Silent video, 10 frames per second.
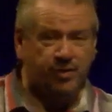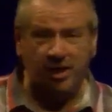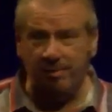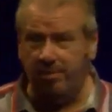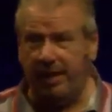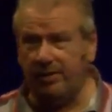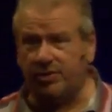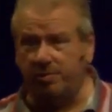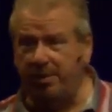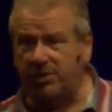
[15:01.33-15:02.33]
Sin
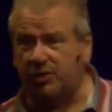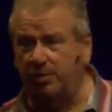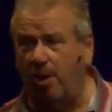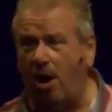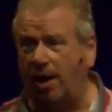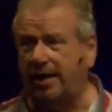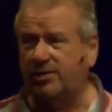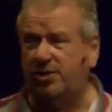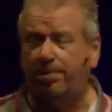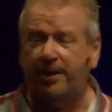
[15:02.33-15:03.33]
means to miss the mark.
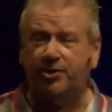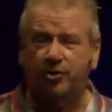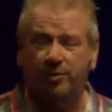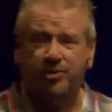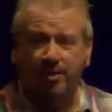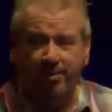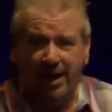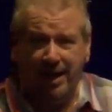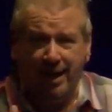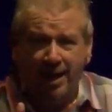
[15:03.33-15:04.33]
It's the picture of
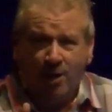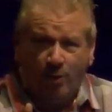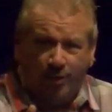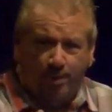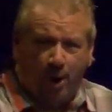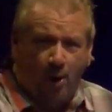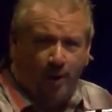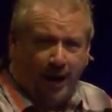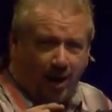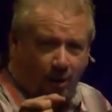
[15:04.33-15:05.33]
somebody with a bow
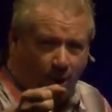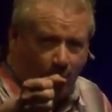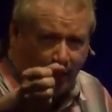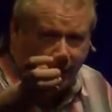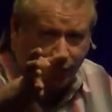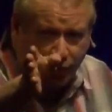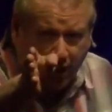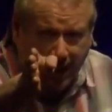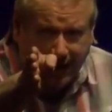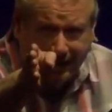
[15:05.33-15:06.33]
and arrow, and they're
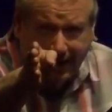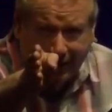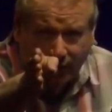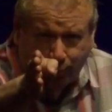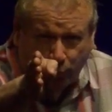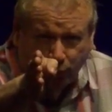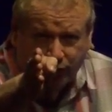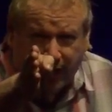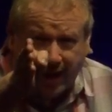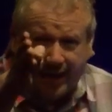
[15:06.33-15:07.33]
trying to hit the
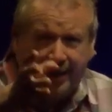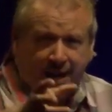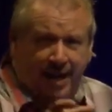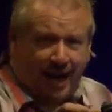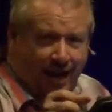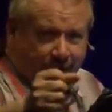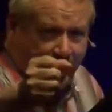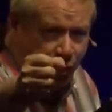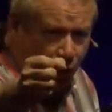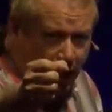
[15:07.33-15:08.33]
bullseye, and
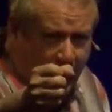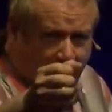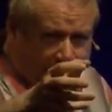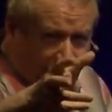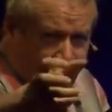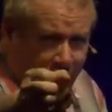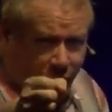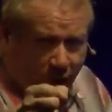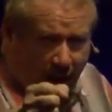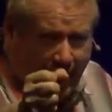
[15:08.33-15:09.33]
they try, and they
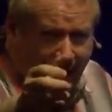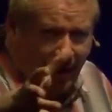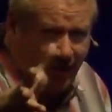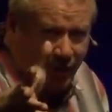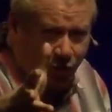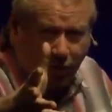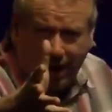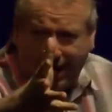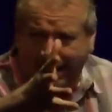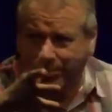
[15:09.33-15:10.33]
try, and they
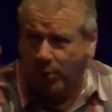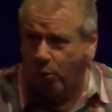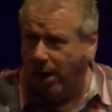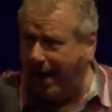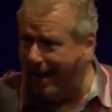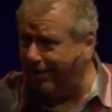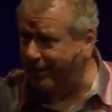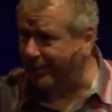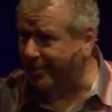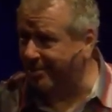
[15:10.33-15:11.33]
try, but what
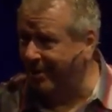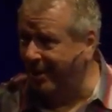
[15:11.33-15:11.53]
happens?